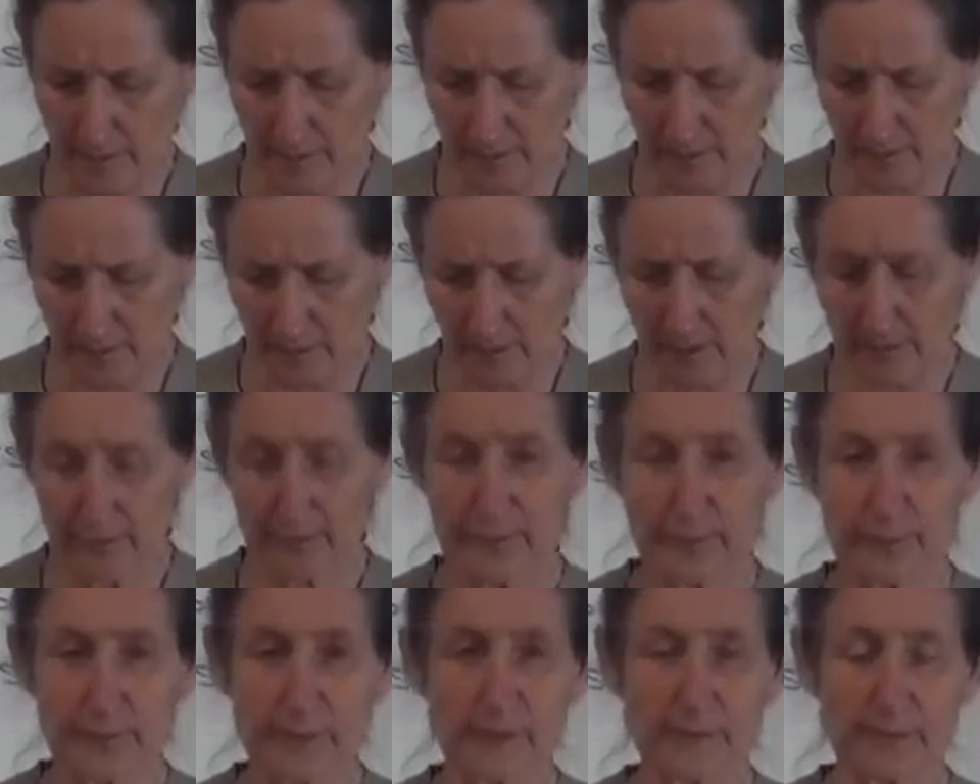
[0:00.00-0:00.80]
And a lot
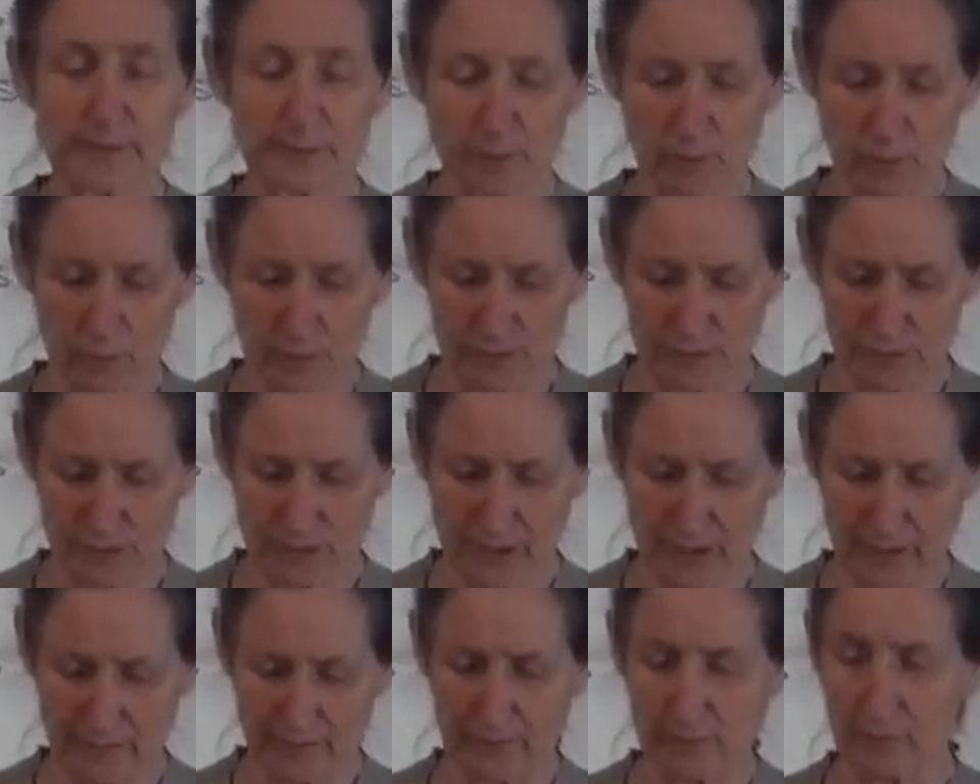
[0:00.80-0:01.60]
of people will
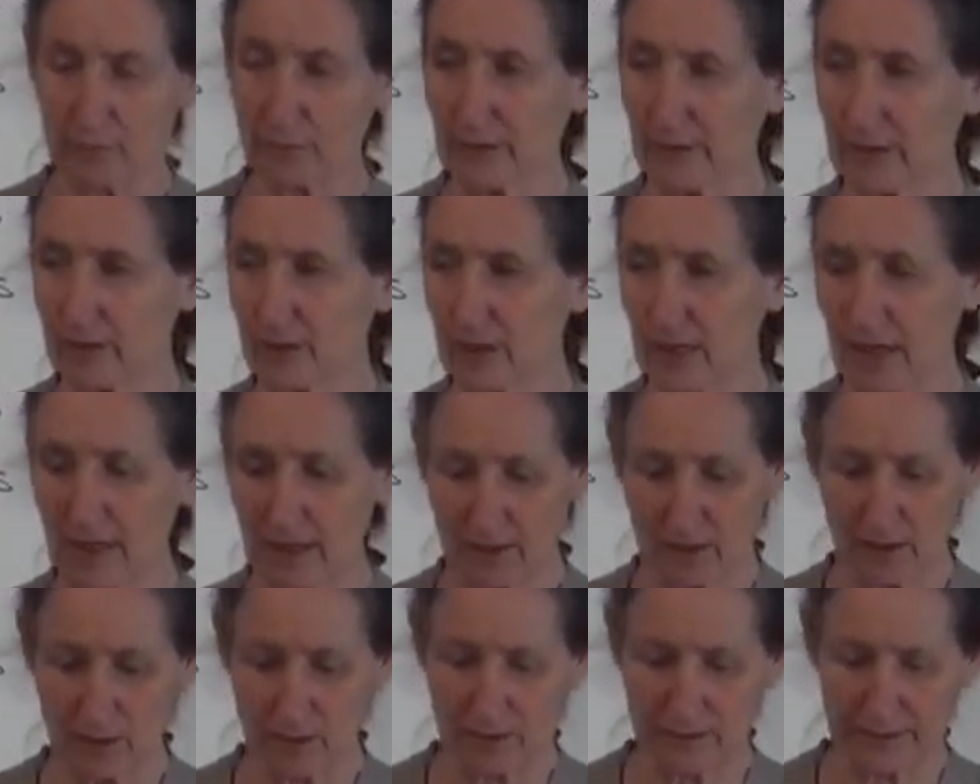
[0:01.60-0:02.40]
travel with
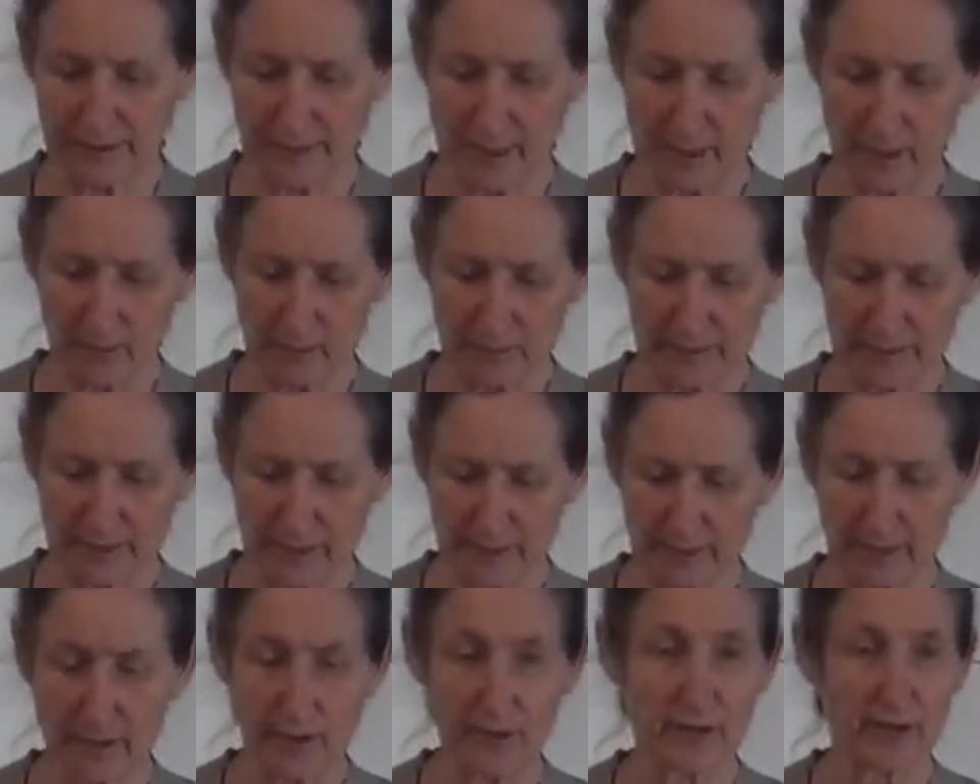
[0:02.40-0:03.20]
charcoal now when
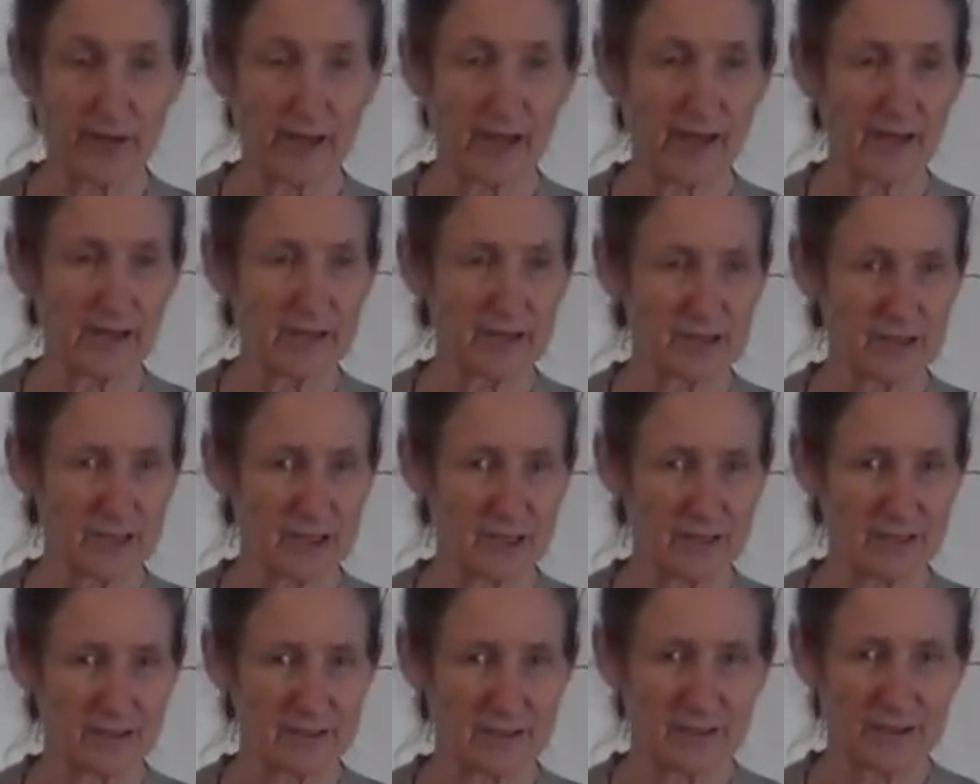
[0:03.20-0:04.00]
they go to
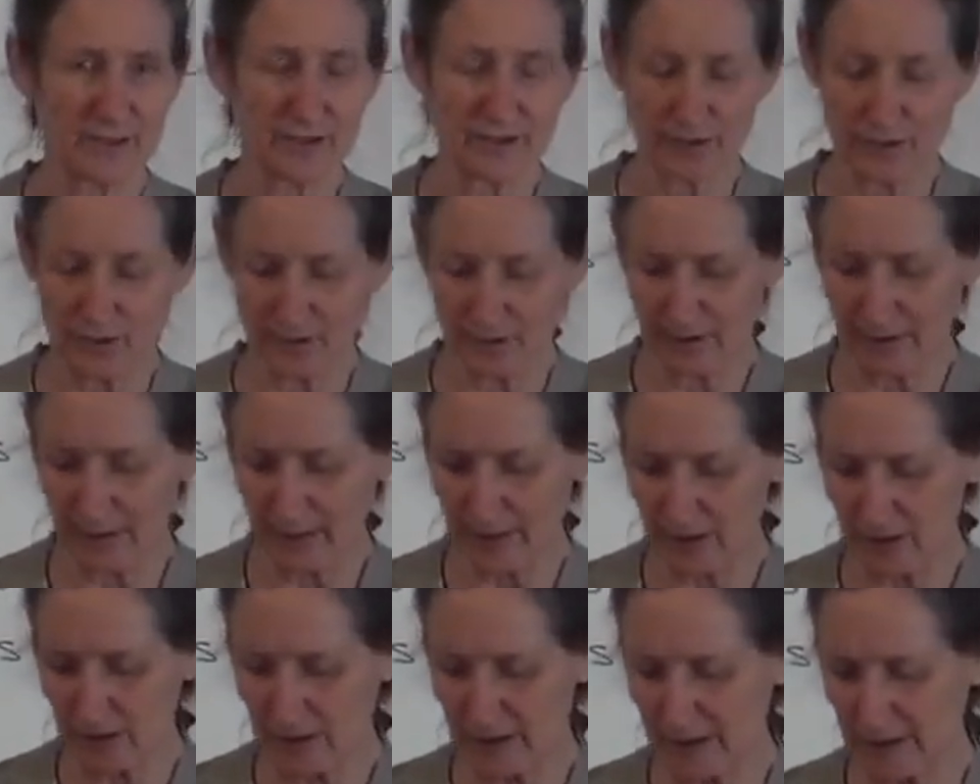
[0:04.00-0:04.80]
Asia. You can
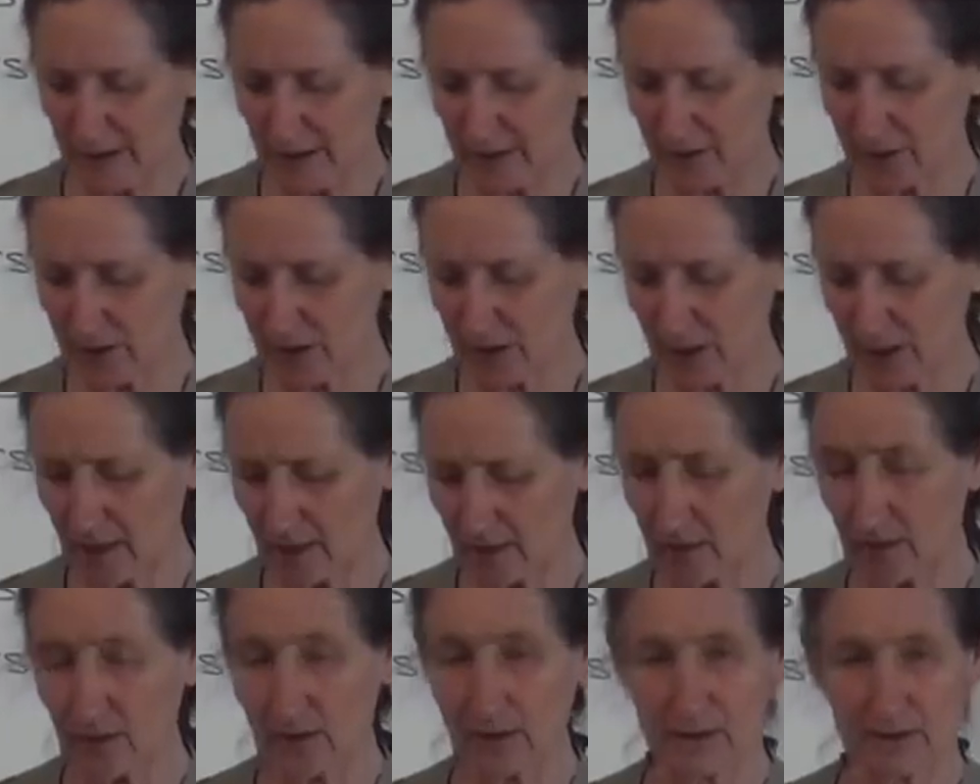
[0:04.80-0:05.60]
actually get
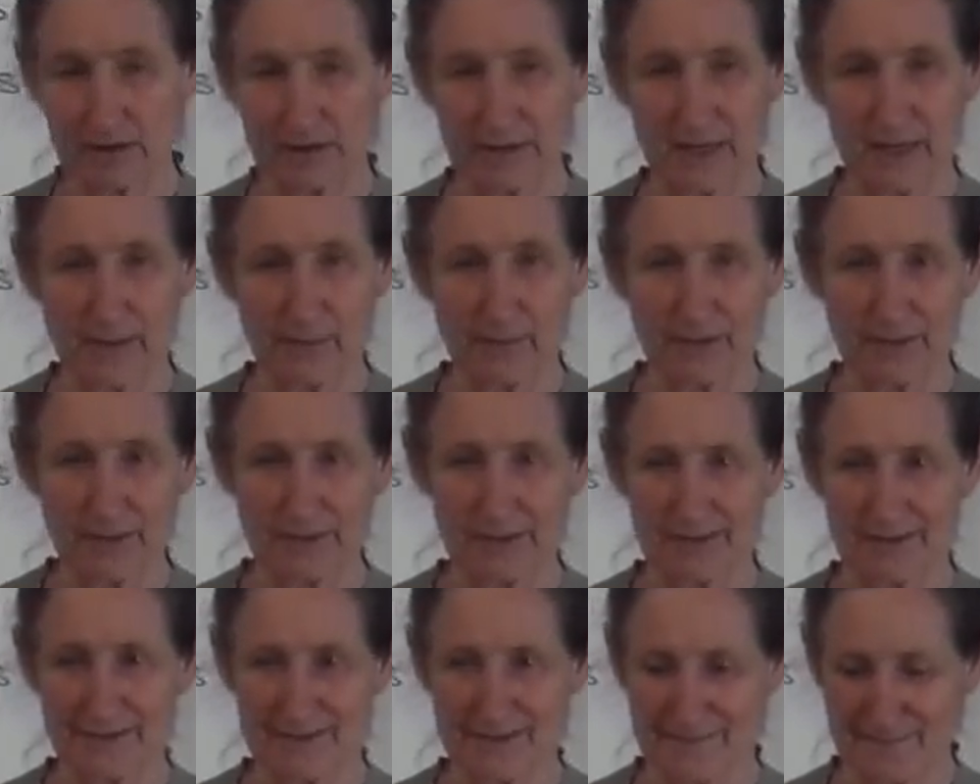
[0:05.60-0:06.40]
charcoal
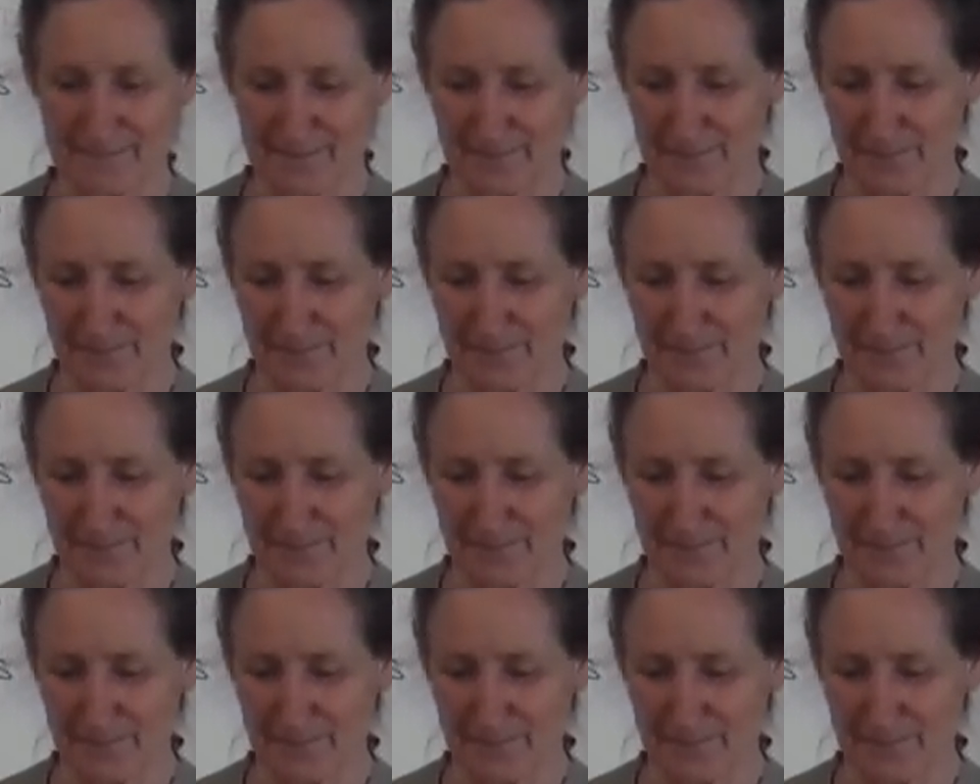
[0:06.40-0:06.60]
tablets.